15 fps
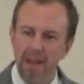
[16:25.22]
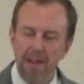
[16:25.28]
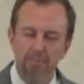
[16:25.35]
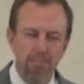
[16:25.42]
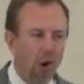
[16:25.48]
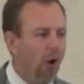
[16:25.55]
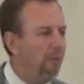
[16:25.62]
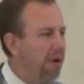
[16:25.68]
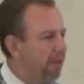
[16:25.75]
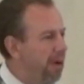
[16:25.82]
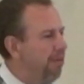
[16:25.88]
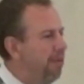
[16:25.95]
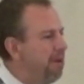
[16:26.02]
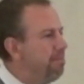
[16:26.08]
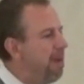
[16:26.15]
Boy, we,
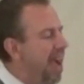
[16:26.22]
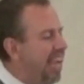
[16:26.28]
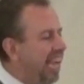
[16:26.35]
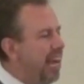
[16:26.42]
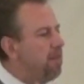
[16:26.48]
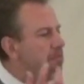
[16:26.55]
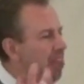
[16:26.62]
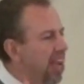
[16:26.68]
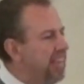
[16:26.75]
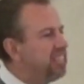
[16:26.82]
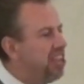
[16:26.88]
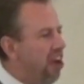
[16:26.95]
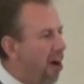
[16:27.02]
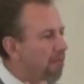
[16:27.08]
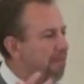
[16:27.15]
we, we make up things
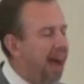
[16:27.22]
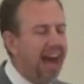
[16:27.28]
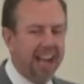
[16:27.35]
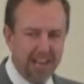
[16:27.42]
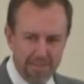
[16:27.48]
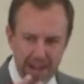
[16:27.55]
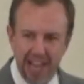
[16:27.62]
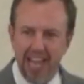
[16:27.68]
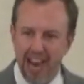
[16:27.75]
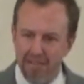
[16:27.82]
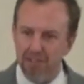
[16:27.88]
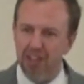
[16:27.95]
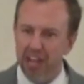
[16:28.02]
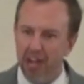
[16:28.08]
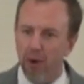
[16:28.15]
in our mind to make
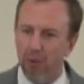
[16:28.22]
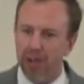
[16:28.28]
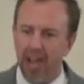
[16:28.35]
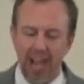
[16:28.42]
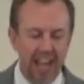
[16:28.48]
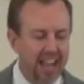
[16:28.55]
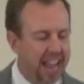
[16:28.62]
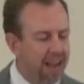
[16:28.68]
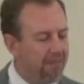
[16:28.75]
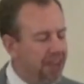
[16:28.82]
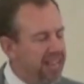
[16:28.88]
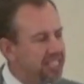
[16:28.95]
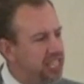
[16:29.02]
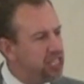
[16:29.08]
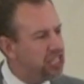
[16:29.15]
everything okay. If
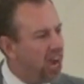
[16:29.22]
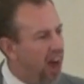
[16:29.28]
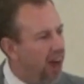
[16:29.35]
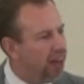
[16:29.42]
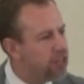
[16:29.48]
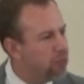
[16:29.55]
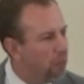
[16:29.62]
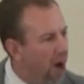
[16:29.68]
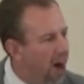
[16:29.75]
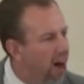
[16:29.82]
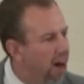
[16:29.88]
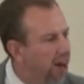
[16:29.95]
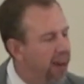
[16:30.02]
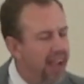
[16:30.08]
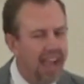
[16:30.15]
this is God's
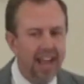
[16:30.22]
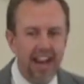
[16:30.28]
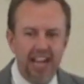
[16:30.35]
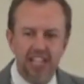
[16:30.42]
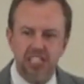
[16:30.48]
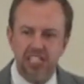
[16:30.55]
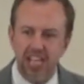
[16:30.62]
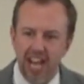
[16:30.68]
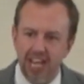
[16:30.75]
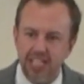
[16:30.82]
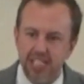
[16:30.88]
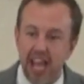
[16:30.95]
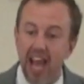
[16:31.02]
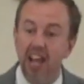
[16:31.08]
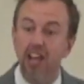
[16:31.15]
Word and it
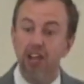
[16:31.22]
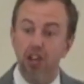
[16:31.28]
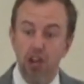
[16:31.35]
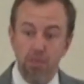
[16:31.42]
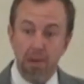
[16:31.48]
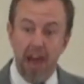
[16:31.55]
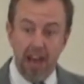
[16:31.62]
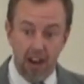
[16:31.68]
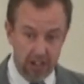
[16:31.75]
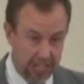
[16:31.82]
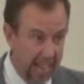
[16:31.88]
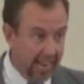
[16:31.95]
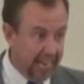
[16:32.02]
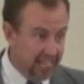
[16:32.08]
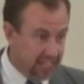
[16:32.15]
says that, you better
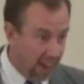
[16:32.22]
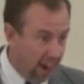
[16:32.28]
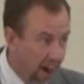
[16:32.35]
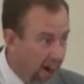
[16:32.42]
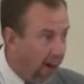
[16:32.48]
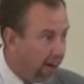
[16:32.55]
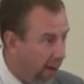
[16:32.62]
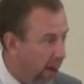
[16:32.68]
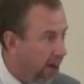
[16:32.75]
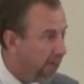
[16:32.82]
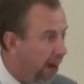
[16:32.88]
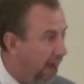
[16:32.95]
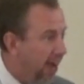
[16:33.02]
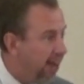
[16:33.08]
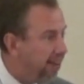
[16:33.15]
take it to heart, all
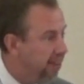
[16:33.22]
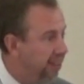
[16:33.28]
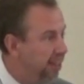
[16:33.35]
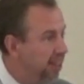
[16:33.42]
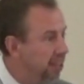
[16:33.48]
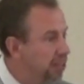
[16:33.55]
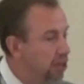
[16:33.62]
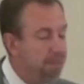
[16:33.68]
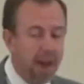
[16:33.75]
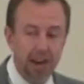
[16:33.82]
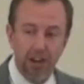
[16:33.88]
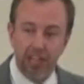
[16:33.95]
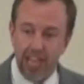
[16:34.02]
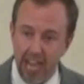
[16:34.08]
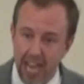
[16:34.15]
right? You
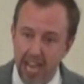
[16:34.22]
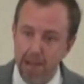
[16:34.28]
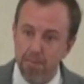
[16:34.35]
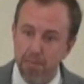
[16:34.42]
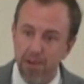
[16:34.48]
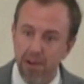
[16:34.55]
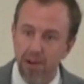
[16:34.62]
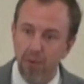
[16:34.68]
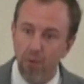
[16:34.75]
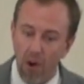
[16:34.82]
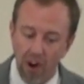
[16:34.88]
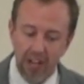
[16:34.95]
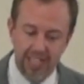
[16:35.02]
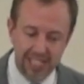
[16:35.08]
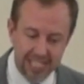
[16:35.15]
better keep
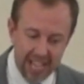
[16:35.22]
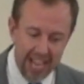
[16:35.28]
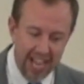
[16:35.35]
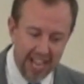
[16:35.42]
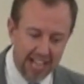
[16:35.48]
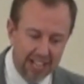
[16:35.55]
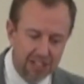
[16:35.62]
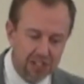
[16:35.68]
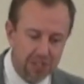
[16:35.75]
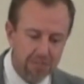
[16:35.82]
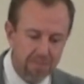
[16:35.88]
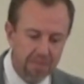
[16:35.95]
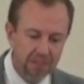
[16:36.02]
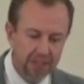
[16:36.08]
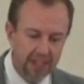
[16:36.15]
what it says.
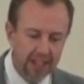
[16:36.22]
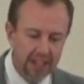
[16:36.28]
Amen.